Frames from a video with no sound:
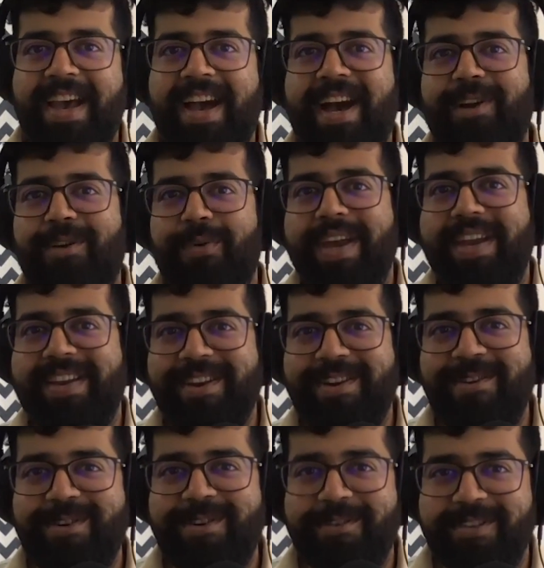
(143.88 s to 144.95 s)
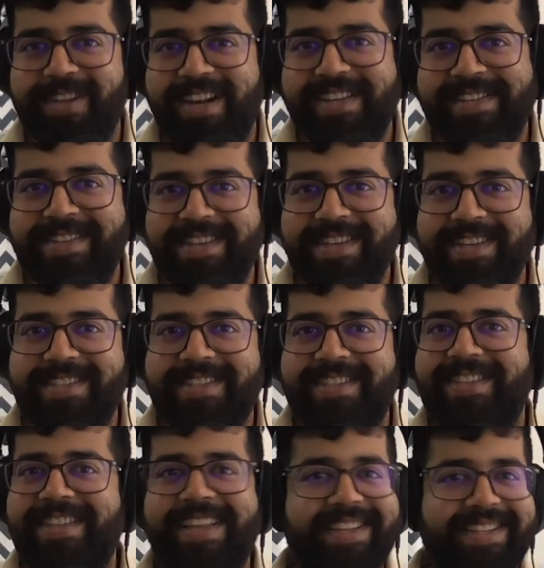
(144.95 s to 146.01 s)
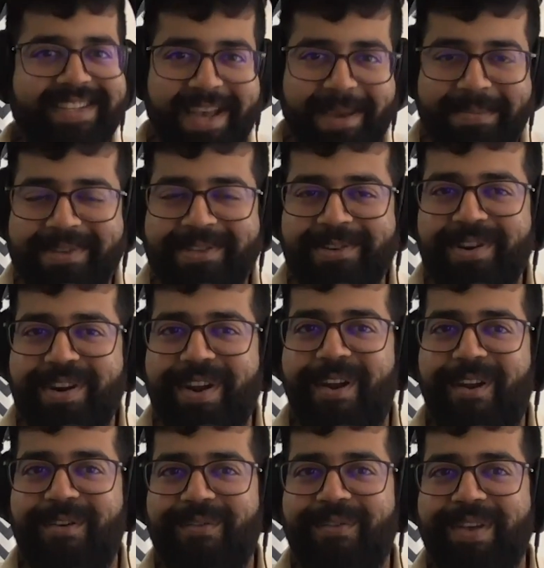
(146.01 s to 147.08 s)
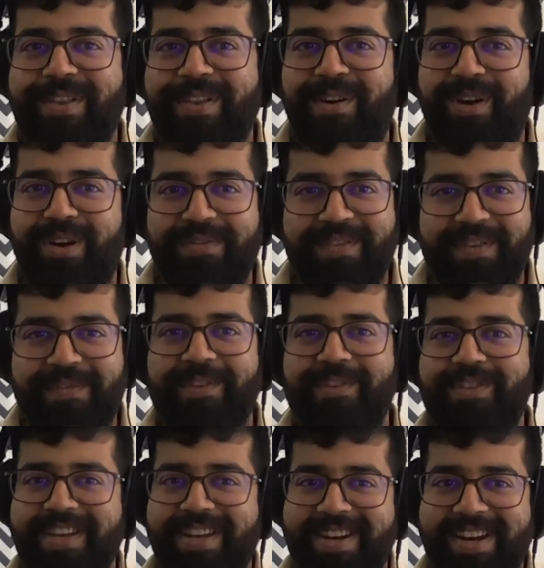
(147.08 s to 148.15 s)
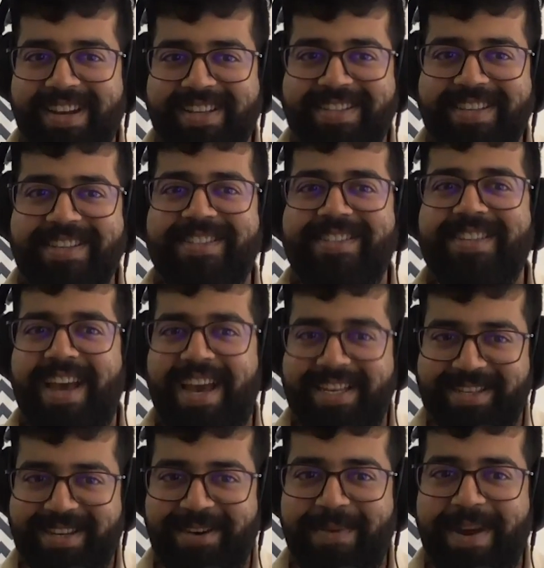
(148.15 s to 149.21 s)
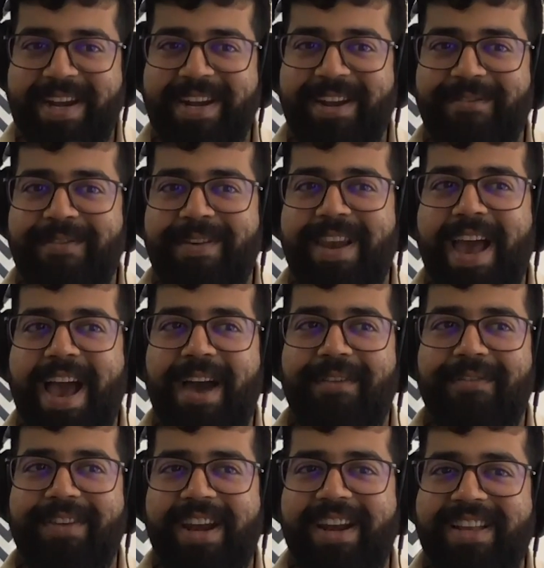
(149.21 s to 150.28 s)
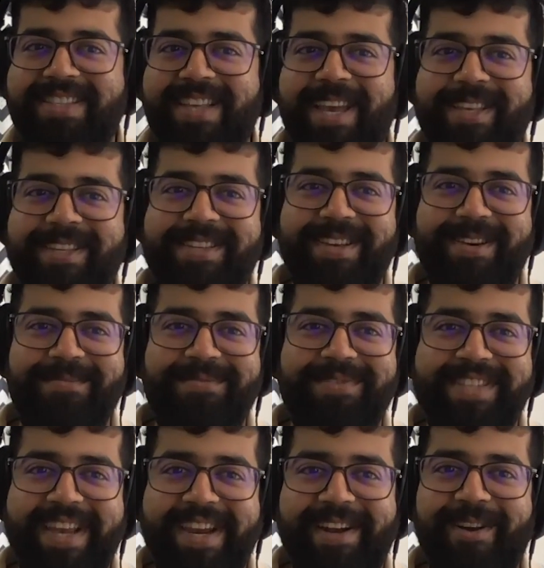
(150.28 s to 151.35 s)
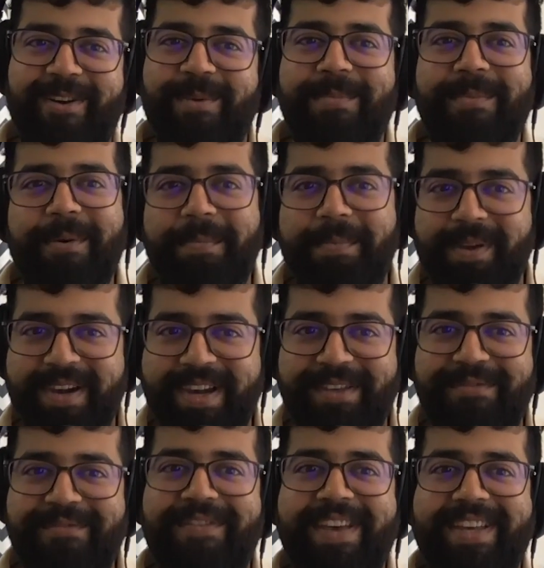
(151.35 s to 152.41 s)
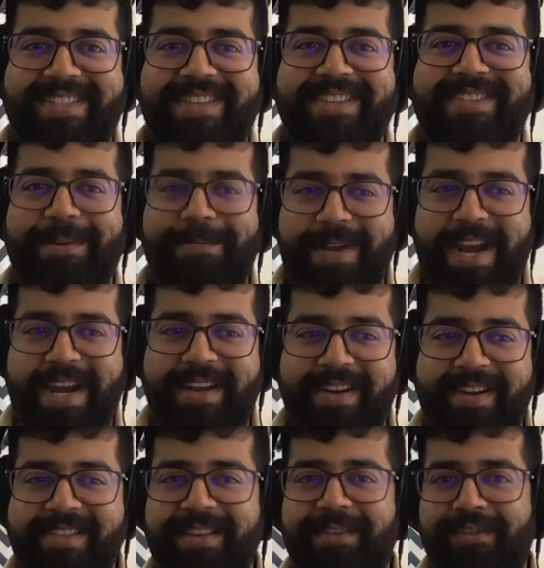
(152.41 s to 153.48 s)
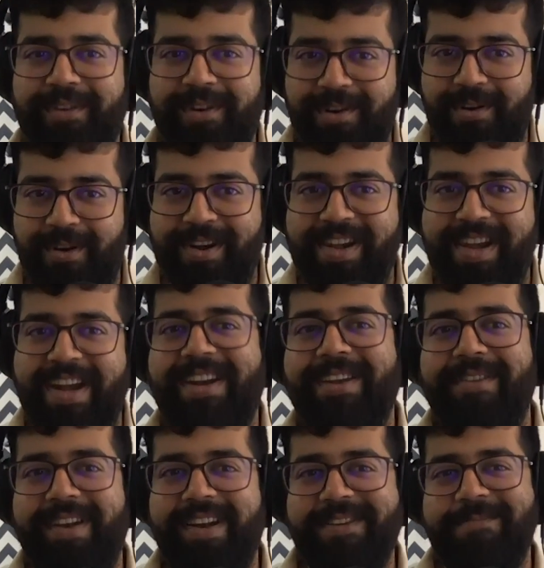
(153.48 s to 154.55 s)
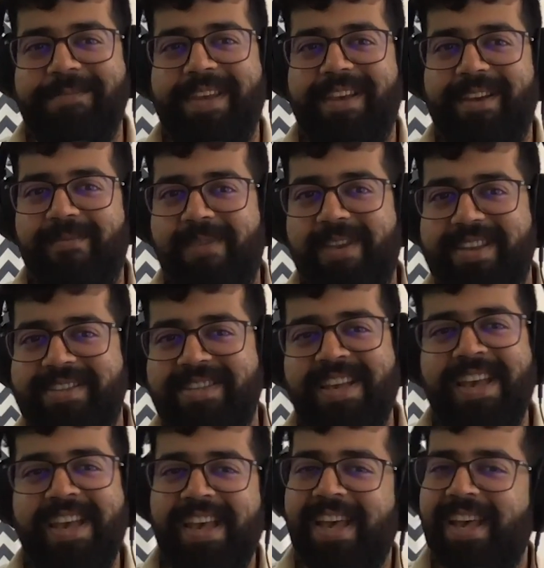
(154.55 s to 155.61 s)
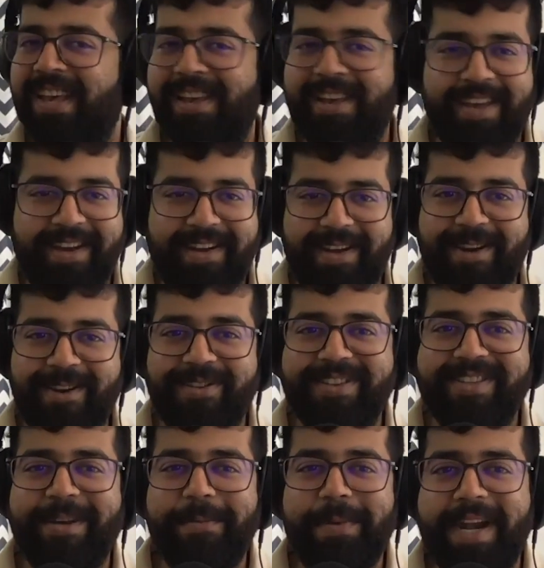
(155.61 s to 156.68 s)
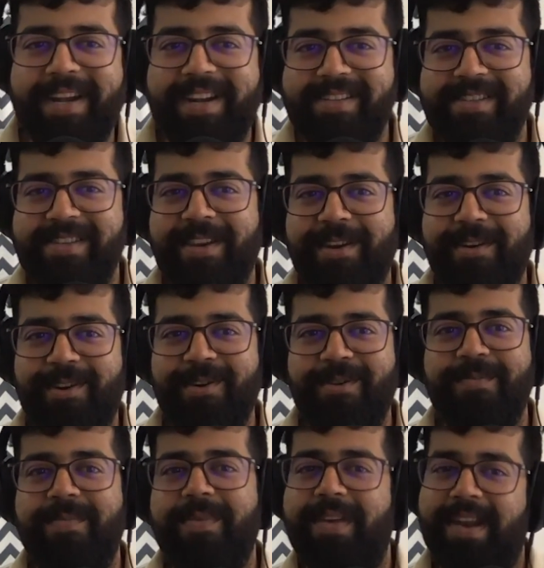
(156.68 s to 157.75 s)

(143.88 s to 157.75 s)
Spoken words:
A quick note to the listeners, this episode, along with all of the future releases, as a reminder, will have data science terms checked or properly fixed subtitles. If you're a non-native English speaker, please turn on the subtitles in YouTube.